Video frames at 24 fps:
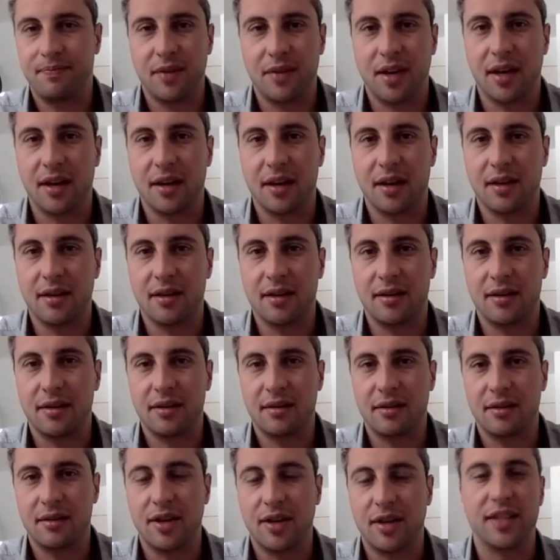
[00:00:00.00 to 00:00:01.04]
a
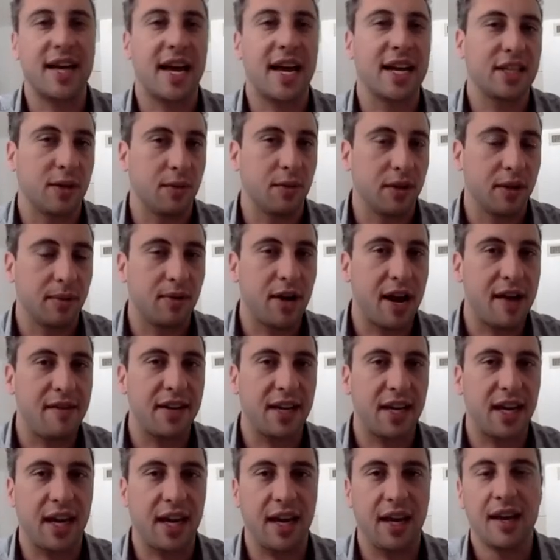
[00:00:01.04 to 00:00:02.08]
transaction with a private
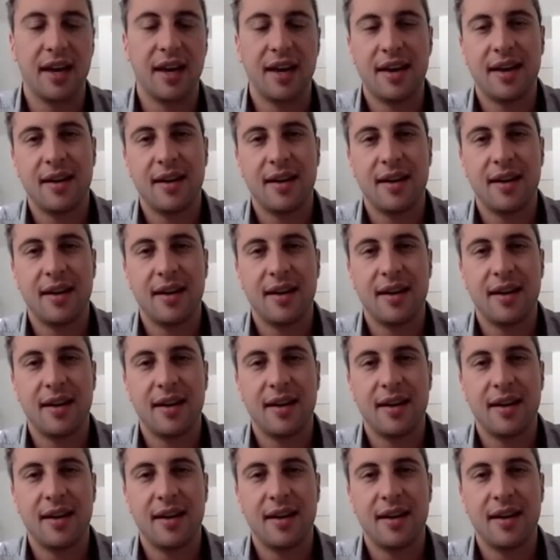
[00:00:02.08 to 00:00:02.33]
key.